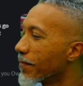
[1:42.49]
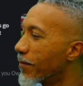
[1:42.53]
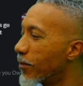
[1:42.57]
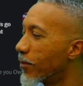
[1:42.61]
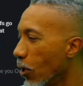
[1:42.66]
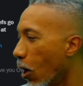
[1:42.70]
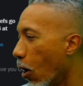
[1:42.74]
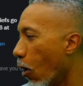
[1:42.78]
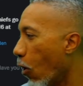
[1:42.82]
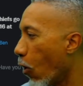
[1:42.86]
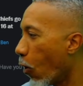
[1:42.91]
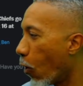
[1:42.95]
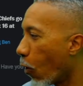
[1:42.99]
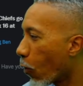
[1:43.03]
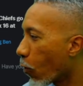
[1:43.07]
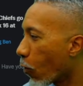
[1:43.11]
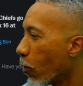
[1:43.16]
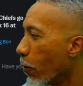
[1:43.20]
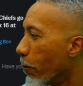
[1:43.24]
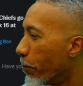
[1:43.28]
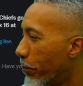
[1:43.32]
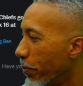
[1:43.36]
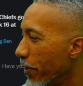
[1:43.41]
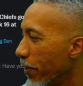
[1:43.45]
Dog,
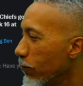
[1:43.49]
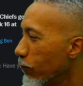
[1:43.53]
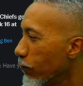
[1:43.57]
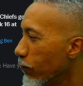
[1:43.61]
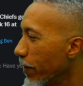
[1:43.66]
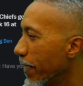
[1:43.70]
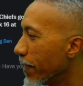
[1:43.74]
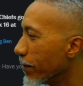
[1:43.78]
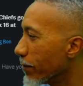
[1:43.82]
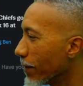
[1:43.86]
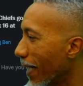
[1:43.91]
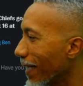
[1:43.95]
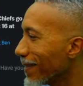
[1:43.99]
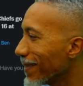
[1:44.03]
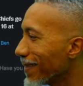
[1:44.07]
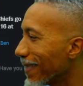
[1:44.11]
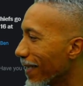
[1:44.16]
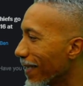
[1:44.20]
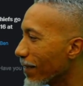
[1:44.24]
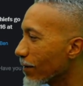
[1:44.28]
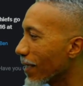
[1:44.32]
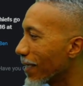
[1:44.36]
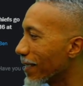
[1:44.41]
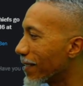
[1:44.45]
be real, that
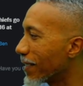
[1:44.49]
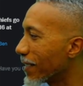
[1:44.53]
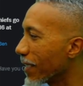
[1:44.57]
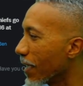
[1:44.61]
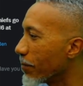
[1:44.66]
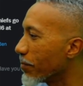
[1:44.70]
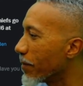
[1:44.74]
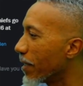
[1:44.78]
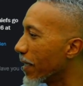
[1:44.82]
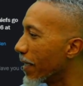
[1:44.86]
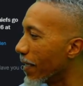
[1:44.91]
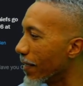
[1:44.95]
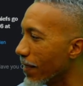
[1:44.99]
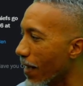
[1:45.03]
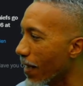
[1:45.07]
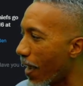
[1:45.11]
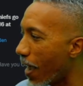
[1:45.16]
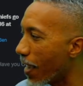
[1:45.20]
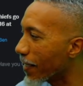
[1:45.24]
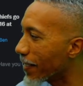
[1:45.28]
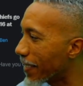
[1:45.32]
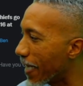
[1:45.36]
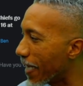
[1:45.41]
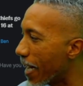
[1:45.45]
sounds like something a
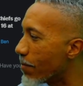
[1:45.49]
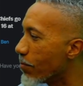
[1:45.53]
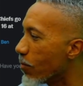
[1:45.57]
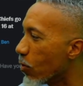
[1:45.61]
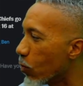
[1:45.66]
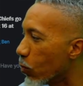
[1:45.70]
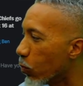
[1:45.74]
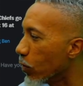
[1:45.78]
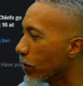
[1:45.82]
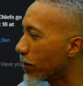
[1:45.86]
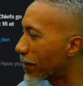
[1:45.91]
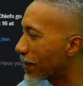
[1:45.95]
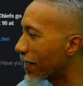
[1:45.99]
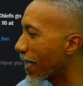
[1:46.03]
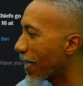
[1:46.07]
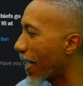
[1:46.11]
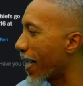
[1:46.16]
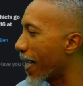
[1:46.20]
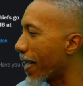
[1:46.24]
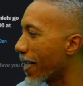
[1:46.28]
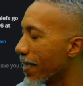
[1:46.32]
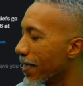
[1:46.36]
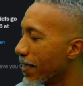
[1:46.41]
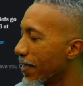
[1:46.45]
non-gamer would
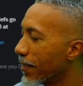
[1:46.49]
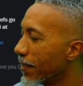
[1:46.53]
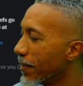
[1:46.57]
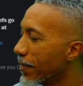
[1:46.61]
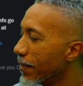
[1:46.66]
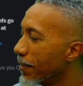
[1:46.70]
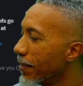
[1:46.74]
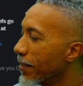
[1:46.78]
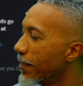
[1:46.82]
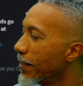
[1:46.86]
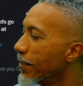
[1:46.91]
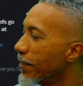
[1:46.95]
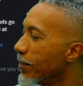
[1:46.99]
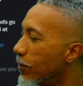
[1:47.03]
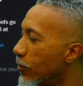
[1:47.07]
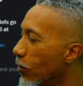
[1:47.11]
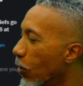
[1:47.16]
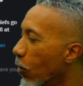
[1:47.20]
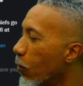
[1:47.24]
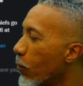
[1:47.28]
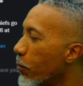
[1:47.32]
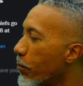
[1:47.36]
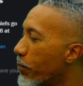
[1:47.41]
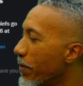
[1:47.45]
say.
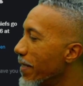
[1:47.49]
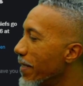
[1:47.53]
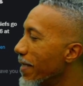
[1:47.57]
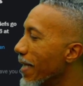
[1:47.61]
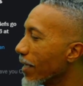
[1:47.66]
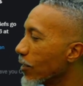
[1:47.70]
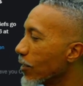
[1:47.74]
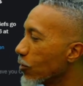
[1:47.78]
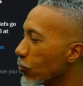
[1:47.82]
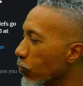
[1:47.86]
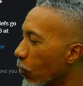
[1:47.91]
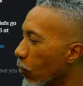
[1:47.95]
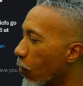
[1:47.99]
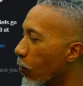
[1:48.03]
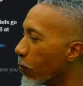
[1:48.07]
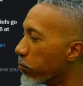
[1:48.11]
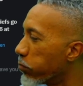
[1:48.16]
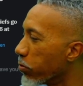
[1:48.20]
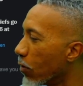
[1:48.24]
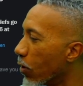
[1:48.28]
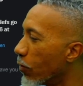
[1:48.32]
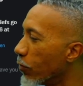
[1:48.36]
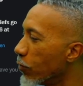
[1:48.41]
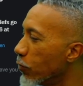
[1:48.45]
Don't be that troll,
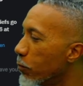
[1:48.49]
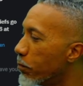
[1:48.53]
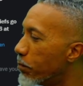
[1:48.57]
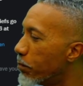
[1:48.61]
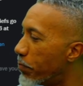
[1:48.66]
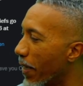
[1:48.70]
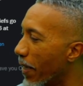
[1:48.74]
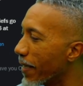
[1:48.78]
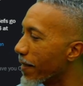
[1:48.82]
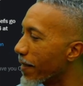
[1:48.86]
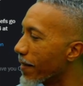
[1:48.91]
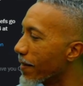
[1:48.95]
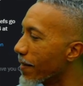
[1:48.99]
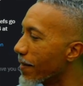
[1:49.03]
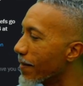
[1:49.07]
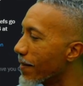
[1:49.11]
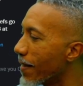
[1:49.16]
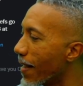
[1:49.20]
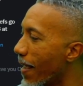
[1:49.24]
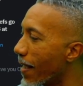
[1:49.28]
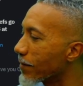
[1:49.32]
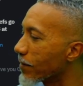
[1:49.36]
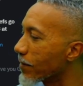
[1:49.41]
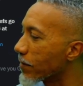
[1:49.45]
bro, you better than
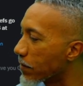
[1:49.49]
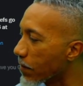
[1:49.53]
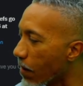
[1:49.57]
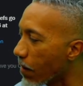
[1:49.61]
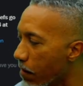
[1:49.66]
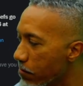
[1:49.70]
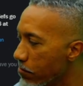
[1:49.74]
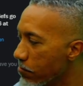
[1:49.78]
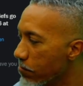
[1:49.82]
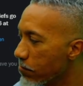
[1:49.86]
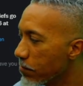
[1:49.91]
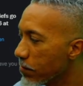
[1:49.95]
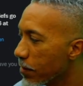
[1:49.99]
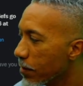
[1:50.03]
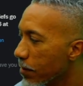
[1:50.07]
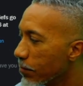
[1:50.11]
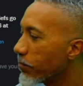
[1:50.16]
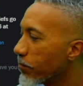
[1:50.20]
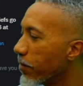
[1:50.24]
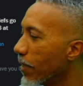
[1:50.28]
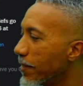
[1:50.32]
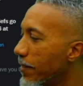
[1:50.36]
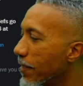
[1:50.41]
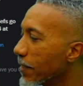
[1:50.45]
that, son.
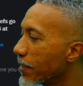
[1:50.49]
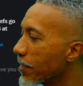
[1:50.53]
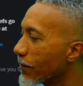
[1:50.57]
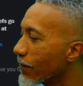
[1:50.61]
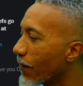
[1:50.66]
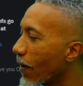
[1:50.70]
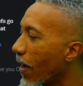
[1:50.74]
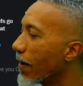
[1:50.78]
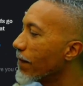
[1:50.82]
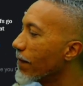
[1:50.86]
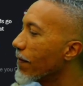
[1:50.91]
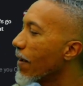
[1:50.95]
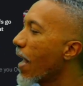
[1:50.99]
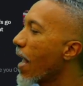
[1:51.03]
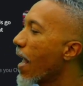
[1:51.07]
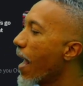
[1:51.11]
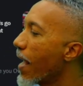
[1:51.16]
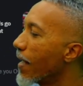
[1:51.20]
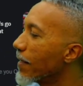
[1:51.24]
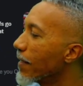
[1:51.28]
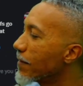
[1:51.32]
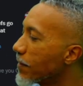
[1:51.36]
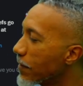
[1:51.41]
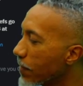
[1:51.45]
PlayStation 5
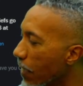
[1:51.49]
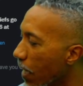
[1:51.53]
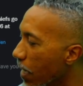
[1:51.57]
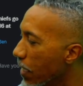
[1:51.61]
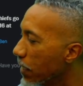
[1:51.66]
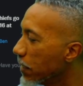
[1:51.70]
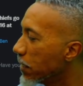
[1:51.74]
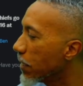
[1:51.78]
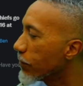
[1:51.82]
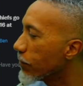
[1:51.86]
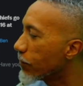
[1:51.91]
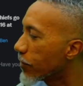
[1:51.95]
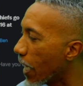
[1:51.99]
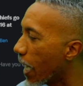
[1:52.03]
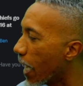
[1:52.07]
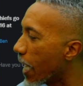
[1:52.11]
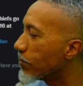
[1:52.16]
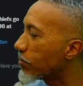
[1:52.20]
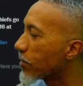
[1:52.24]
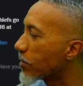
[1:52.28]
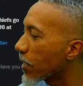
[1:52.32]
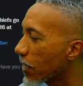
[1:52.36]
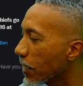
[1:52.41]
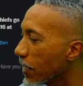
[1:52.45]
has tons of
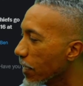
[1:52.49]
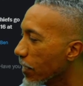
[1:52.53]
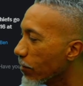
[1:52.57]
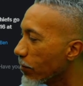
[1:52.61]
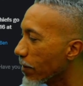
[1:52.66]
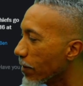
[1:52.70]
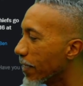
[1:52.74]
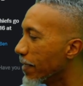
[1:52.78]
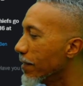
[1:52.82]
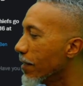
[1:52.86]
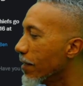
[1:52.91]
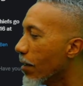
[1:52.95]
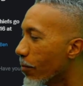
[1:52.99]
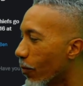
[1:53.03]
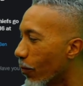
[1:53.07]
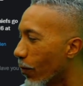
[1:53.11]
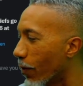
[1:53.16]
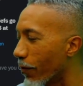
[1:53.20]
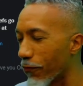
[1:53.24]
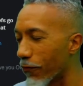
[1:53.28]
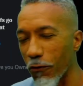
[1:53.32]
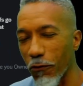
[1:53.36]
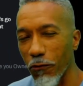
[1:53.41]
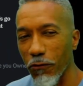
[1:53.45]
games, clearly, number
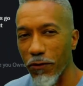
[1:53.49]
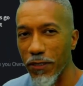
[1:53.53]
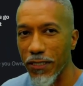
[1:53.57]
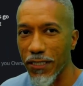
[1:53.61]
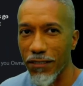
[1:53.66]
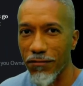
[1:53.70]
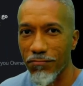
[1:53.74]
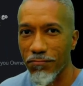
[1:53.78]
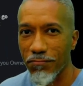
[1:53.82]
one for a reason.